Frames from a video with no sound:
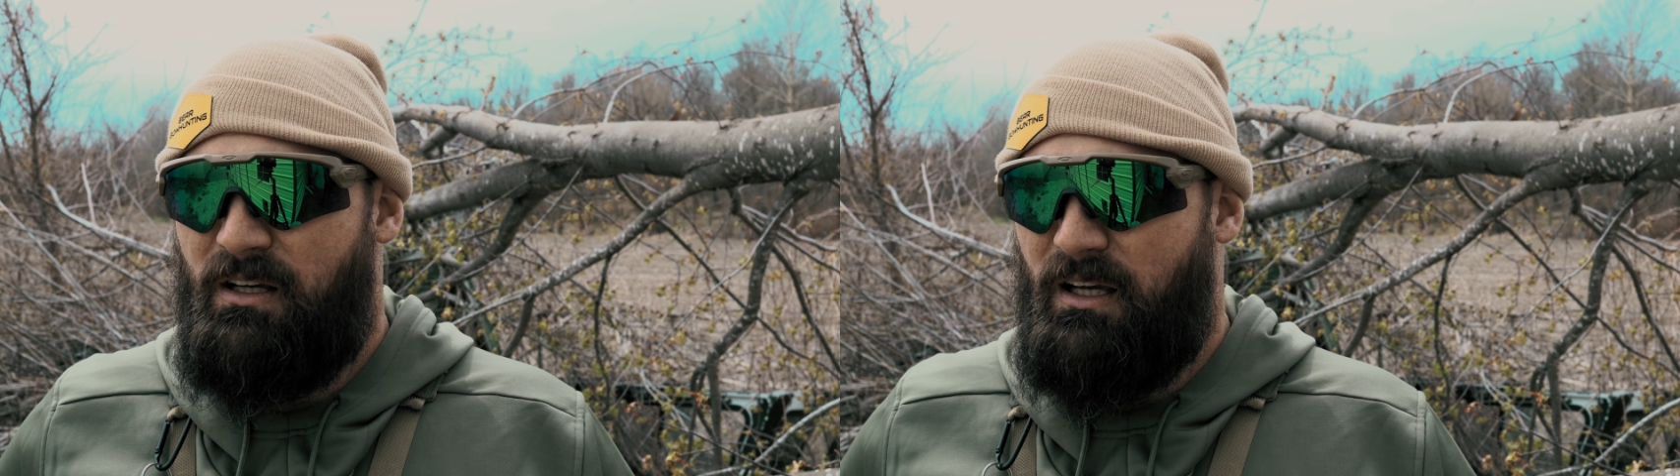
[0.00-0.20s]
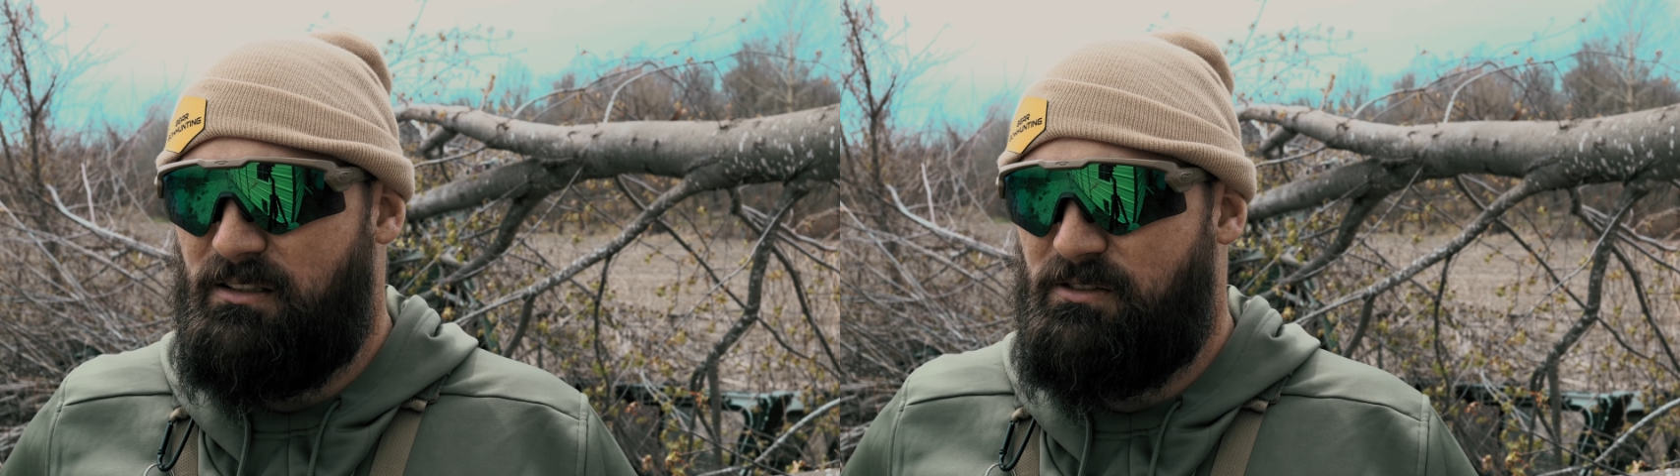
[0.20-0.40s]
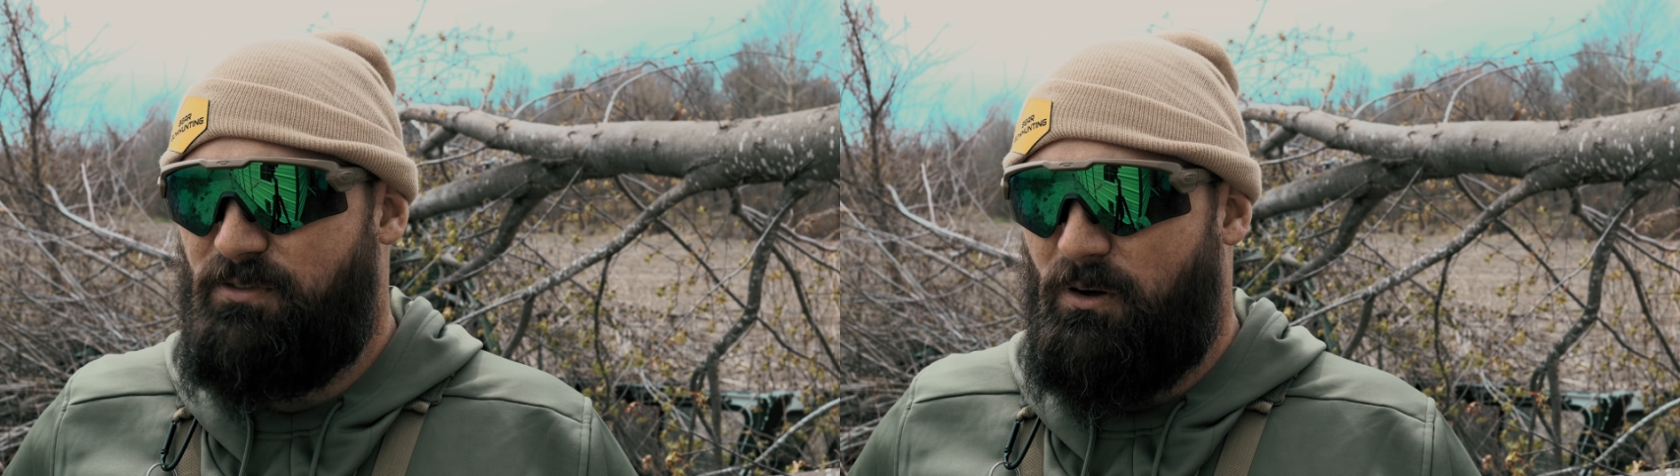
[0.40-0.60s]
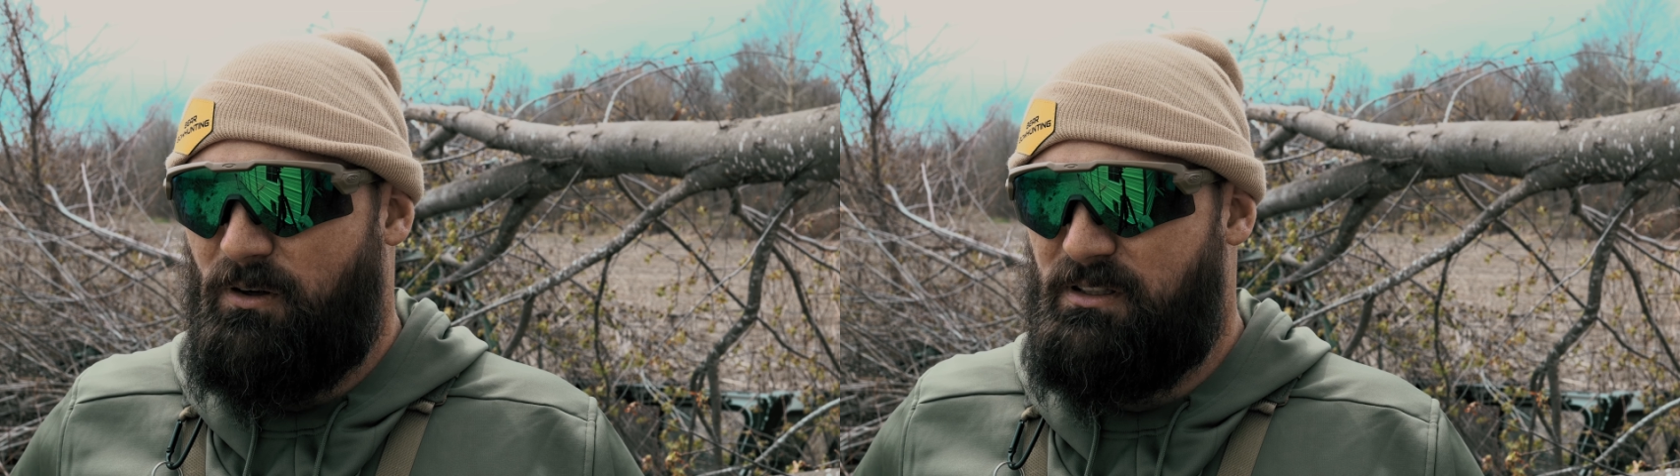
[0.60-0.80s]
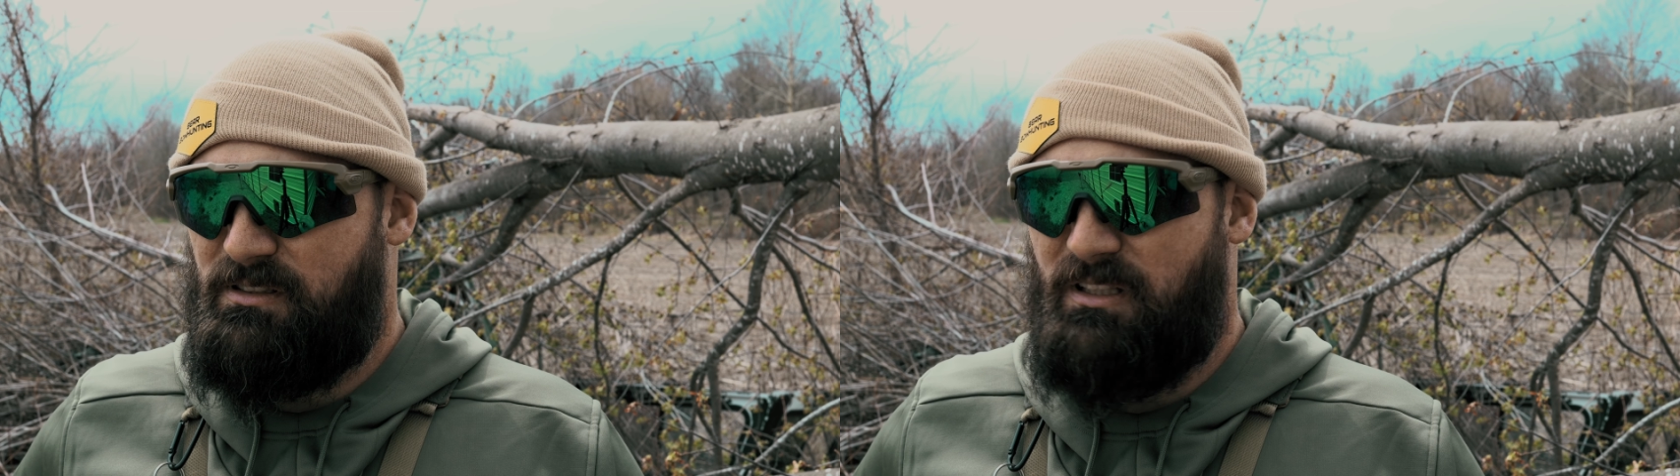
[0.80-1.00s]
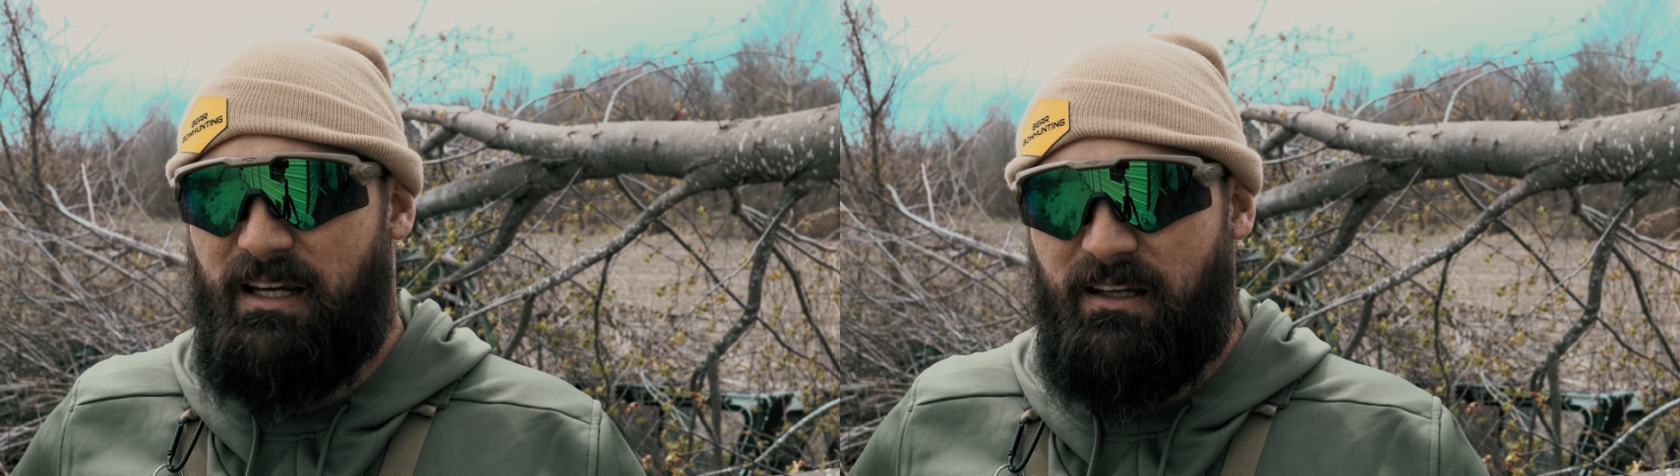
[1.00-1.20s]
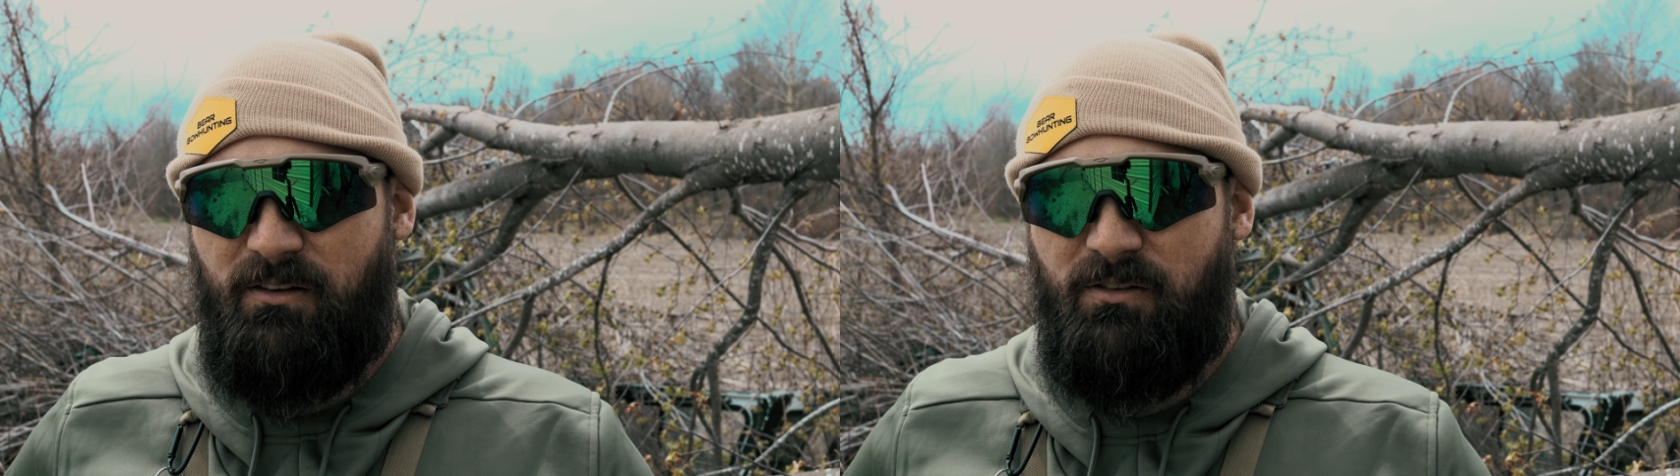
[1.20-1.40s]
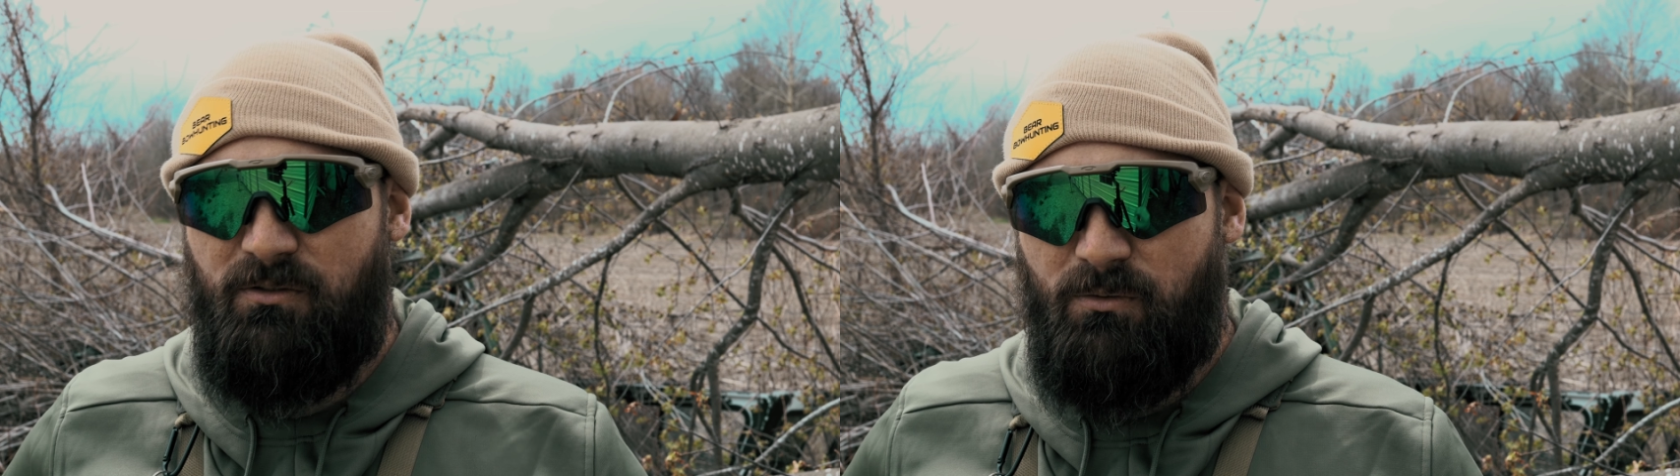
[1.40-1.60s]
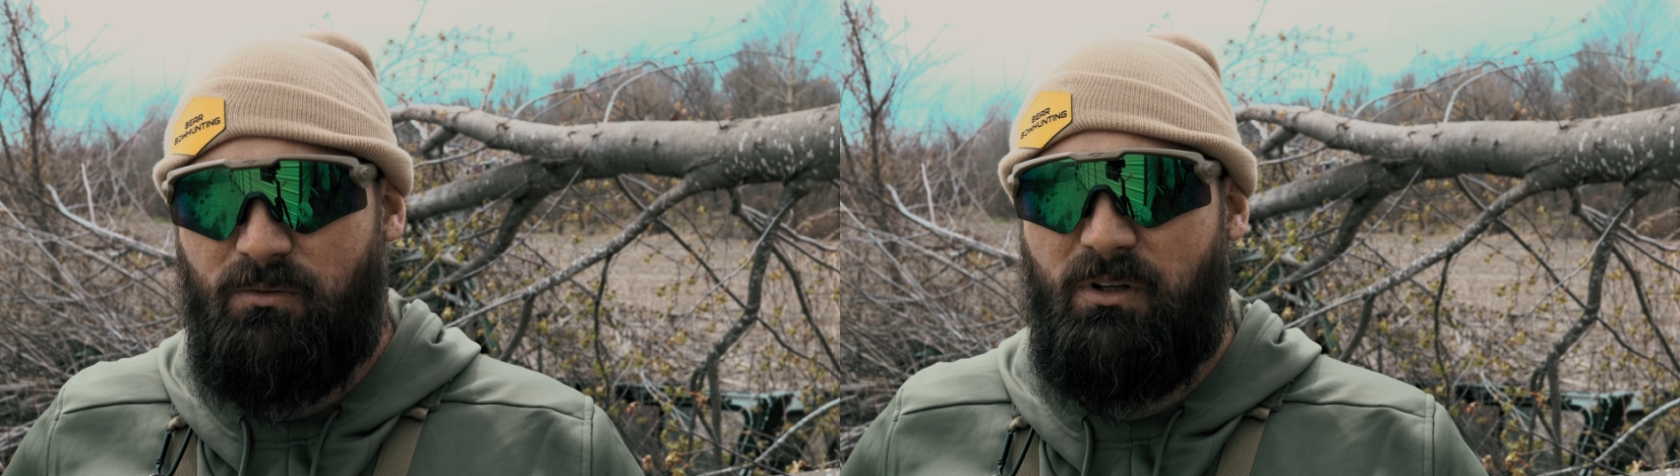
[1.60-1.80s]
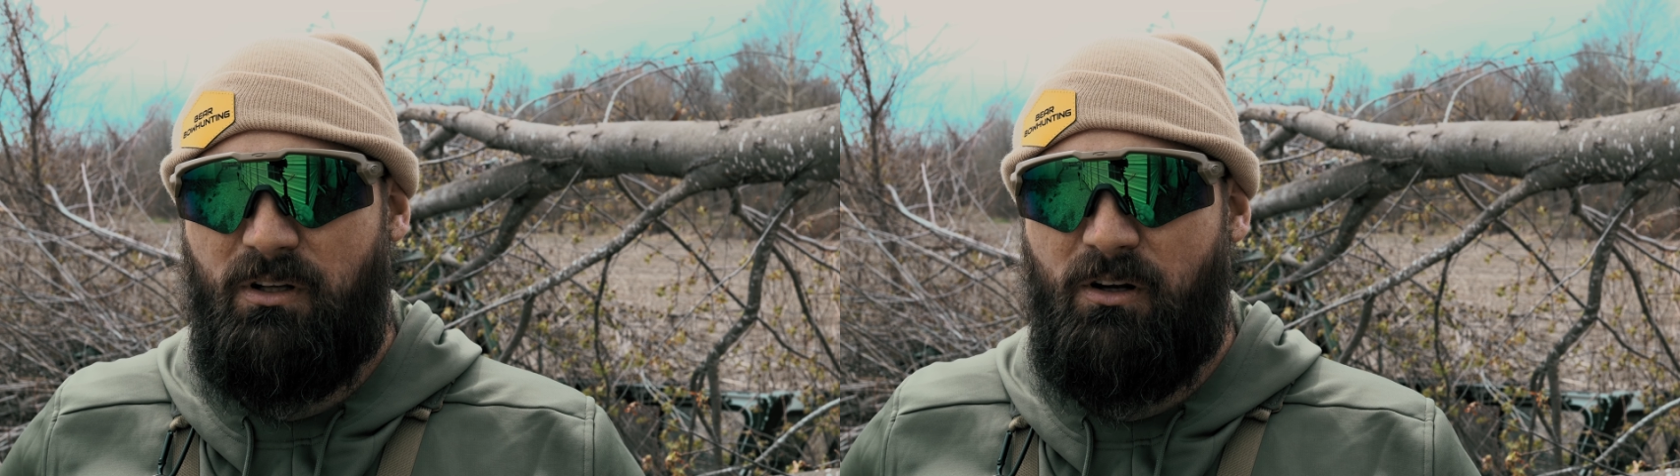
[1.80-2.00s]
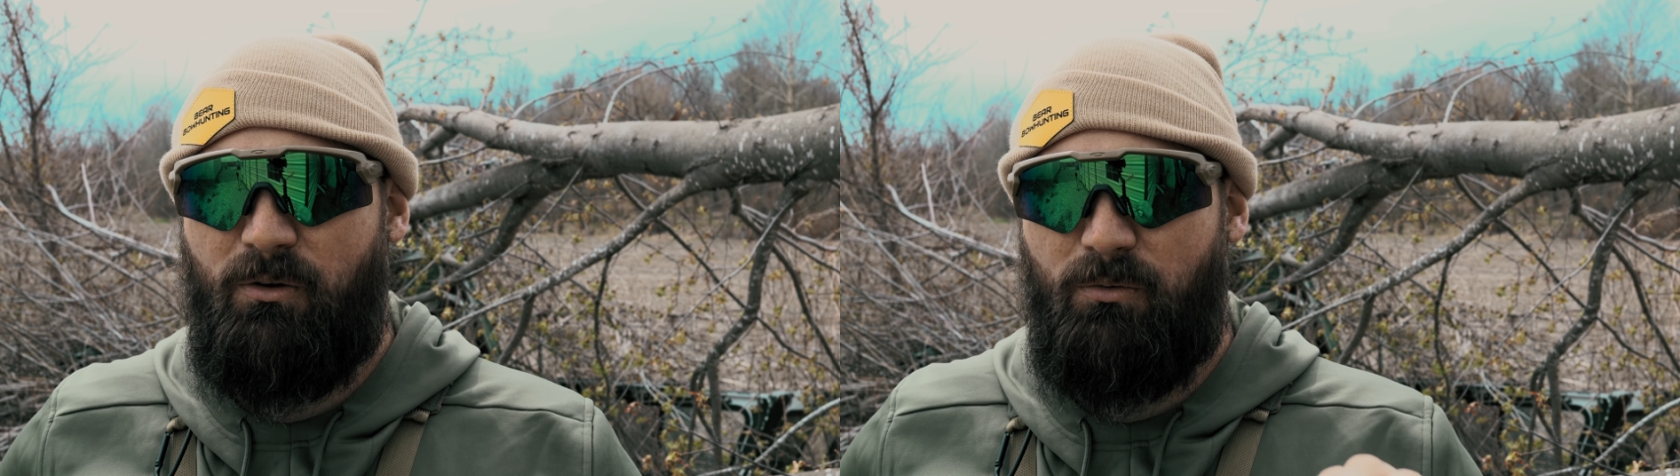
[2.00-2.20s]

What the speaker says: as far as, like, you know,